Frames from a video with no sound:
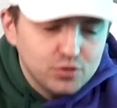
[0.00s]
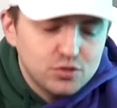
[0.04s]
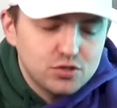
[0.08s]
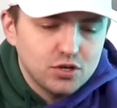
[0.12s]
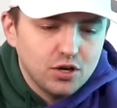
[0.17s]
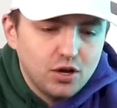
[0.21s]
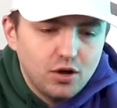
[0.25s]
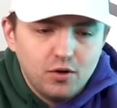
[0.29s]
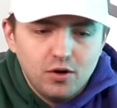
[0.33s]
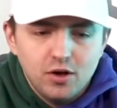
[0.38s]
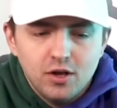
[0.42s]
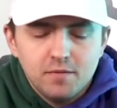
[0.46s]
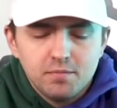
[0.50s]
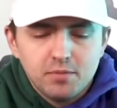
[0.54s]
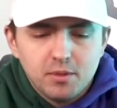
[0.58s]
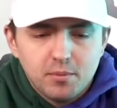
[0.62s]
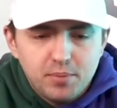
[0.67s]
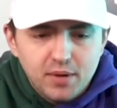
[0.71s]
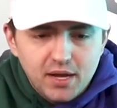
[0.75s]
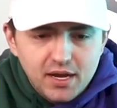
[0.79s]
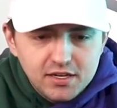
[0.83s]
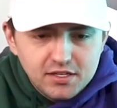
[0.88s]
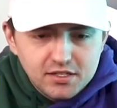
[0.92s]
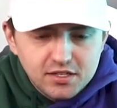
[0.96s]
So
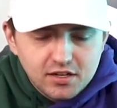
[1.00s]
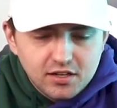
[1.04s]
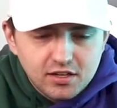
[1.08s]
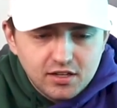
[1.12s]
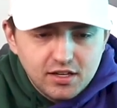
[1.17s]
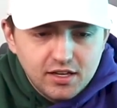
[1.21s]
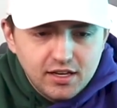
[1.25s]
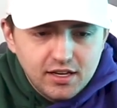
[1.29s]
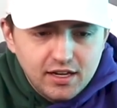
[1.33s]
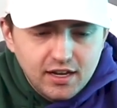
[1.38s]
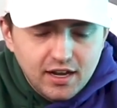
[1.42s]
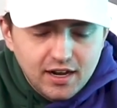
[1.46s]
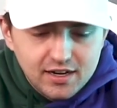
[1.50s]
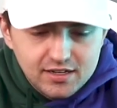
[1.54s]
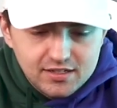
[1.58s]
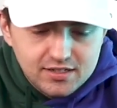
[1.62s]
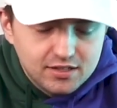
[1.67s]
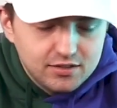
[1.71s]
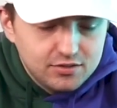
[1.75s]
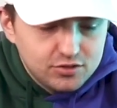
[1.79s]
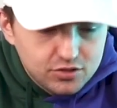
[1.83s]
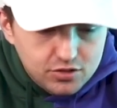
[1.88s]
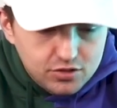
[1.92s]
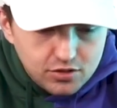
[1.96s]
basically, I
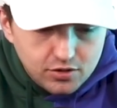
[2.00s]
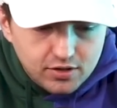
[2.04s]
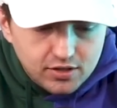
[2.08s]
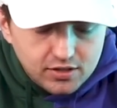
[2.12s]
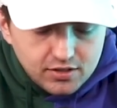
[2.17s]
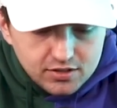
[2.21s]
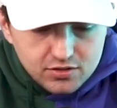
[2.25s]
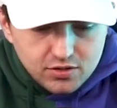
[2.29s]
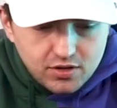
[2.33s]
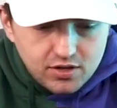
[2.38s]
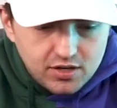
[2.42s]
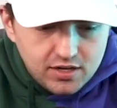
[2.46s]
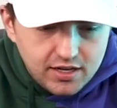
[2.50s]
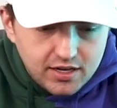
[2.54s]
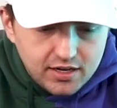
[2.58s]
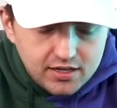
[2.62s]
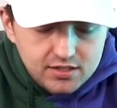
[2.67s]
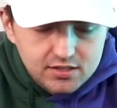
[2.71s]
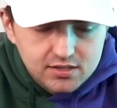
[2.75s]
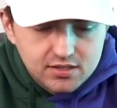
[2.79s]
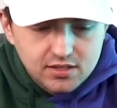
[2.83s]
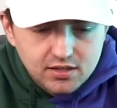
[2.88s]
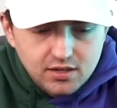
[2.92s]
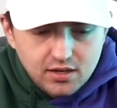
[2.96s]
said, screw it, let's go to
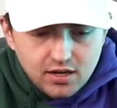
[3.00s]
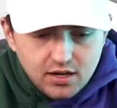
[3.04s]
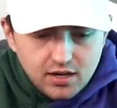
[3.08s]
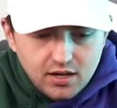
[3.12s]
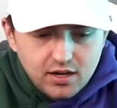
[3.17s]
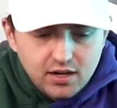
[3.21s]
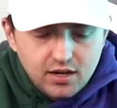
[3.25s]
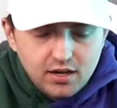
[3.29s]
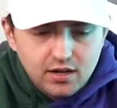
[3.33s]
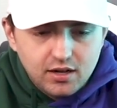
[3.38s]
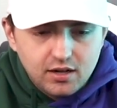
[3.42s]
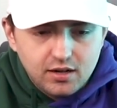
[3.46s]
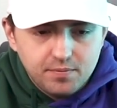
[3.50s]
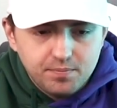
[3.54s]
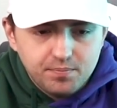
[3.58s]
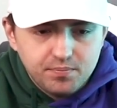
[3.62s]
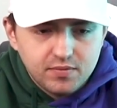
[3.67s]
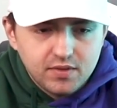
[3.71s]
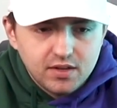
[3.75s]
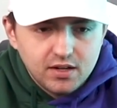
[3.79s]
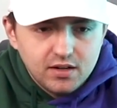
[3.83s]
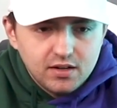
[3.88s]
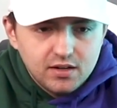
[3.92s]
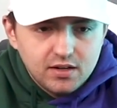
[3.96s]
Nick's.
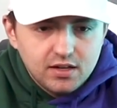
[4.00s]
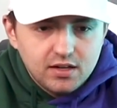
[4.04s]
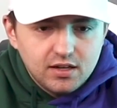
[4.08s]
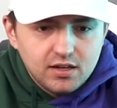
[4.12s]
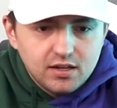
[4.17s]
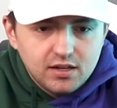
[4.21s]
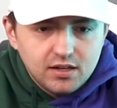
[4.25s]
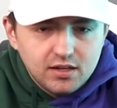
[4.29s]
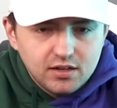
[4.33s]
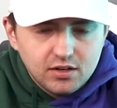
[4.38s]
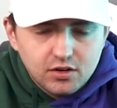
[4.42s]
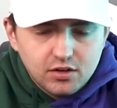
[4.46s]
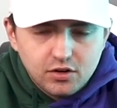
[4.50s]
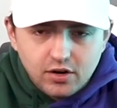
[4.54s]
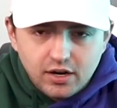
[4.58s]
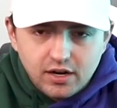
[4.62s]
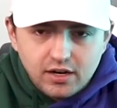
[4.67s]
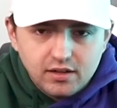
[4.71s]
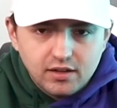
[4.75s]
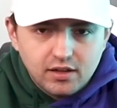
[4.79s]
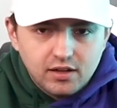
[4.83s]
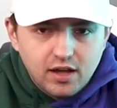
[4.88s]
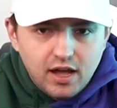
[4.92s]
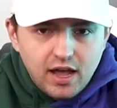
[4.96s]

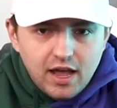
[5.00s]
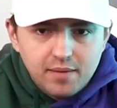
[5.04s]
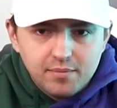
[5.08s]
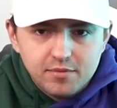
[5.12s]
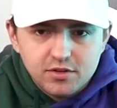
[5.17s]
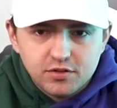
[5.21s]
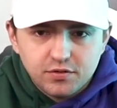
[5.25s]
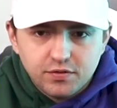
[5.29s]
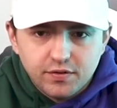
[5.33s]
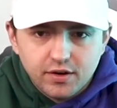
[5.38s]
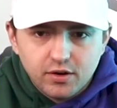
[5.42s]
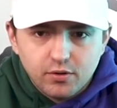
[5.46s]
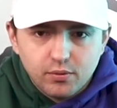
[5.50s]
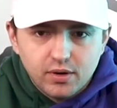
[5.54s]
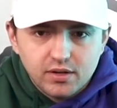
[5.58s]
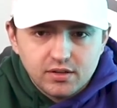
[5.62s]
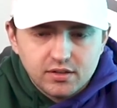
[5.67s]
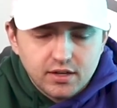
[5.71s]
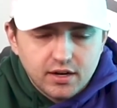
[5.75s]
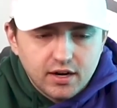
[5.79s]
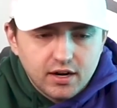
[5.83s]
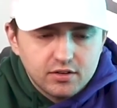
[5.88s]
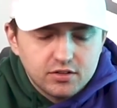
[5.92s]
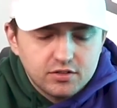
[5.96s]
Great little atmosphere. Went
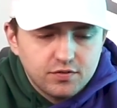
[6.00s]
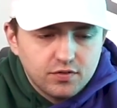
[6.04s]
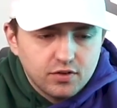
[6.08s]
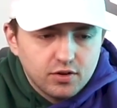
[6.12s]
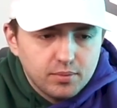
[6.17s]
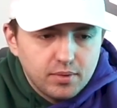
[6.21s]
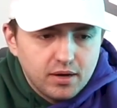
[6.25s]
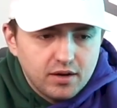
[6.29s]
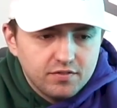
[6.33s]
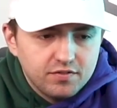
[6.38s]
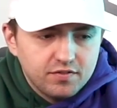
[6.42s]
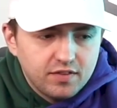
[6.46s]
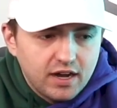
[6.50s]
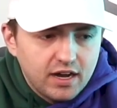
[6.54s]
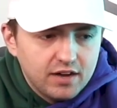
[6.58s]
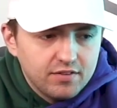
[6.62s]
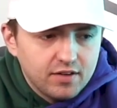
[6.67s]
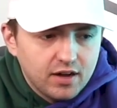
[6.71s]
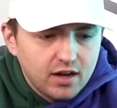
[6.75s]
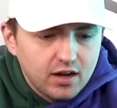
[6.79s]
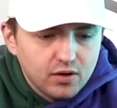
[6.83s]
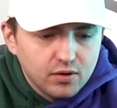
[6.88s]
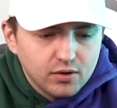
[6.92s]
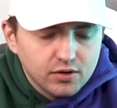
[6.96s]
there for about 5
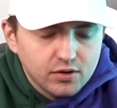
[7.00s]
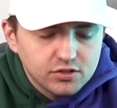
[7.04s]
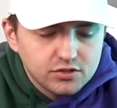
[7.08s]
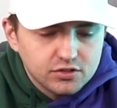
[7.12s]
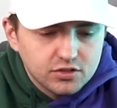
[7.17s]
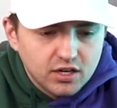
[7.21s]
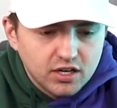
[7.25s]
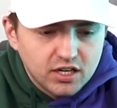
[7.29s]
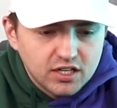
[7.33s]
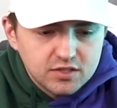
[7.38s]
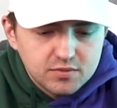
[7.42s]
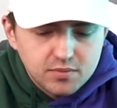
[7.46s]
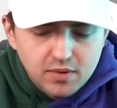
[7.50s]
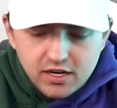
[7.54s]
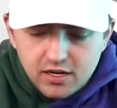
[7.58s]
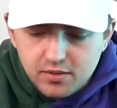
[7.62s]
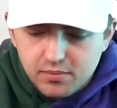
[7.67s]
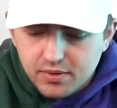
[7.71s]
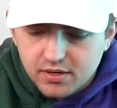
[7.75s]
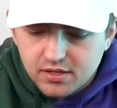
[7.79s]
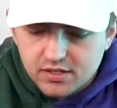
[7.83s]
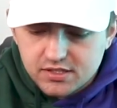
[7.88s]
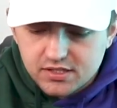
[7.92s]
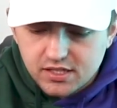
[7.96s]
hours, drank as many
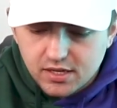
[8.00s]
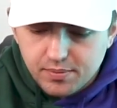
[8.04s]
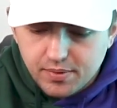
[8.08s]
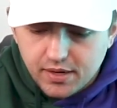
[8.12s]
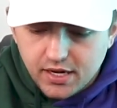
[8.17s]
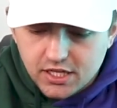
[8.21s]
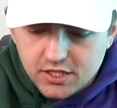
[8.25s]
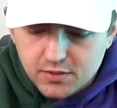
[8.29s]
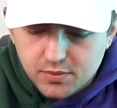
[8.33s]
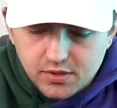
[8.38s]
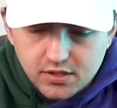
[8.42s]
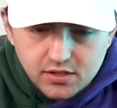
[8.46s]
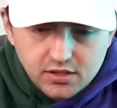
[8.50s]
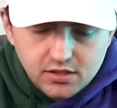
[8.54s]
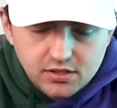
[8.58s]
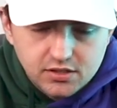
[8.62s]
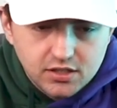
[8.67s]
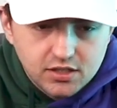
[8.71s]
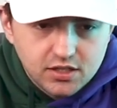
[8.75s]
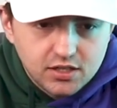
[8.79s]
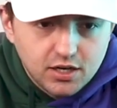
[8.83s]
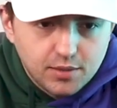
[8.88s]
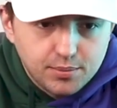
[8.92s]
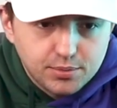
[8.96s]
beers as I possibly could,
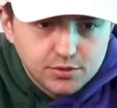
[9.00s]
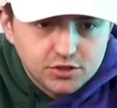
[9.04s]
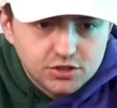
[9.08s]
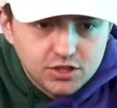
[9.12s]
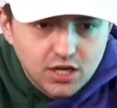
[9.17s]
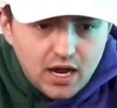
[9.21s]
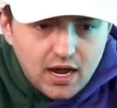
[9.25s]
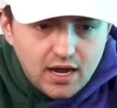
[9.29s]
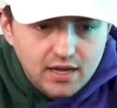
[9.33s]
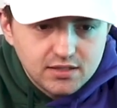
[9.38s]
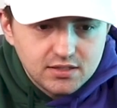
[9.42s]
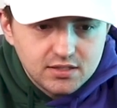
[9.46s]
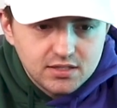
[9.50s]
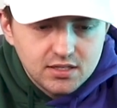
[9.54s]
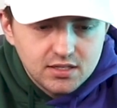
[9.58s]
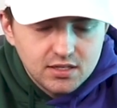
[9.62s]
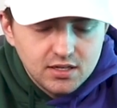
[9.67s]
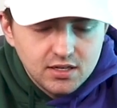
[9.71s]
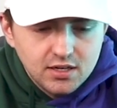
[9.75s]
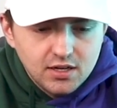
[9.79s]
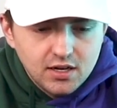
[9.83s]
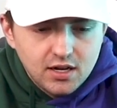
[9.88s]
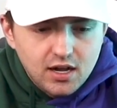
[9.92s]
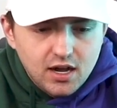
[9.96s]
took a couple shots.
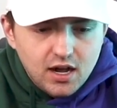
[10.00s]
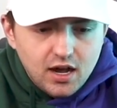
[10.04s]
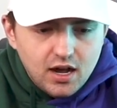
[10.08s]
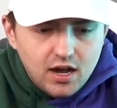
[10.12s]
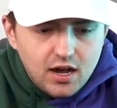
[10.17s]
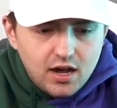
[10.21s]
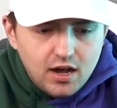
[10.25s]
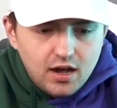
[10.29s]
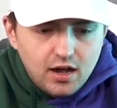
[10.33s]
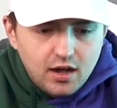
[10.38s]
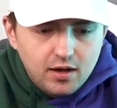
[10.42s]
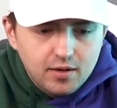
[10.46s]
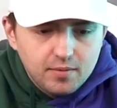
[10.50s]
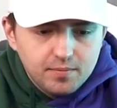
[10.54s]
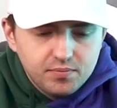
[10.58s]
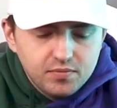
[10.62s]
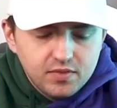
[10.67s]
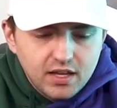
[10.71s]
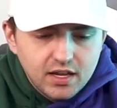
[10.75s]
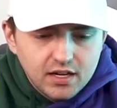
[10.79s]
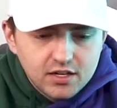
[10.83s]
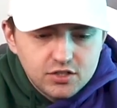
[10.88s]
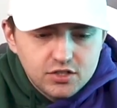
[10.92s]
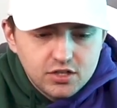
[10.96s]

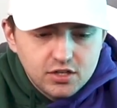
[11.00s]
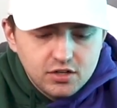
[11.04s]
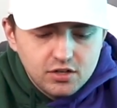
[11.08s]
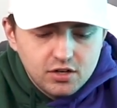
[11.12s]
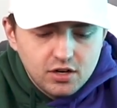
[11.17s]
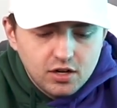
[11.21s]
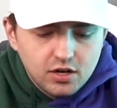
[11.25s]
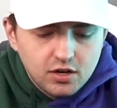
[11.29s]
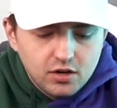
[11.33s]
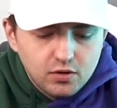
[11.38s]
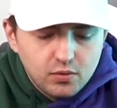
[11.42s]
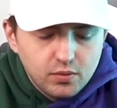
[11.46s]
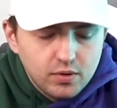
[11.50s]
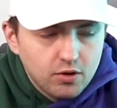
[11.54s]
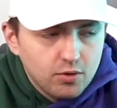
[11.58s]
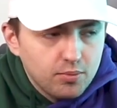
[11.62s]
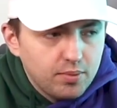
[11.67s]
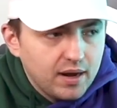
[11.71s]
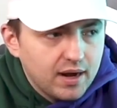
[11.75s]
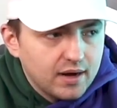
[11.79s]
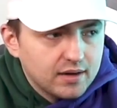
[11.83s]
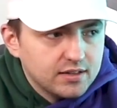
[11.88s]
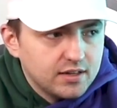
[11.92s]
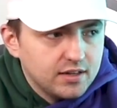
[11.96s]
Next thing you know, we were
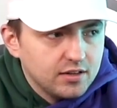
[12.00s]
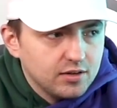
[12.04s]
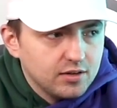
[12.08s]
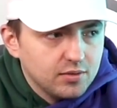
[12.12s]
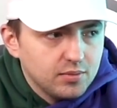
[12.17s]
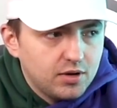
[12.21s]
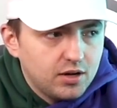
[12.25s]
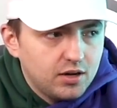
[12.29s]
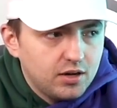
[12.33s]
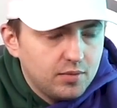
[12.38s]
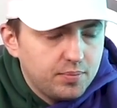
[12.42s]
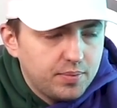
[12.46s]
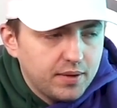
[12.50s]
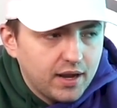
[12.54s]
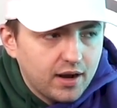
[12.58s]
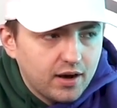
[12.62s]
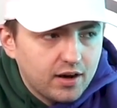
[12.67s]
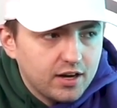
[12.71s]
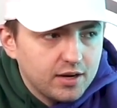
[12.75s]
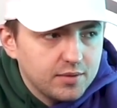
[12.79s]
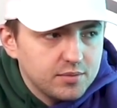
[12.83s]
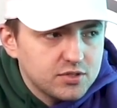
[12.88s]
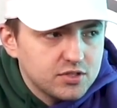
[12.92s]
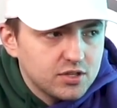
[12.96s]
back at Keeler Mall.
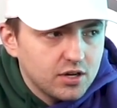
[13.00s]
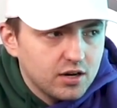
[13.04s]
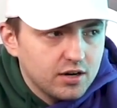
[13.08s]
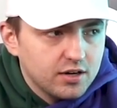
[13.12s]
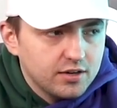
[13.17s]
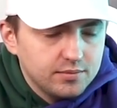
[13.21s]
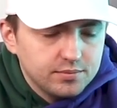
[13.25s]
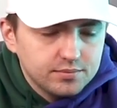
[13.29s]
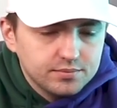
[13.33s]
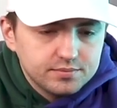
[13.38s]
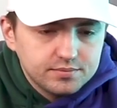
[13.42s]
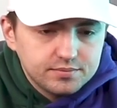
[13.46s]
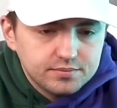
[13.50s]
Packer game started.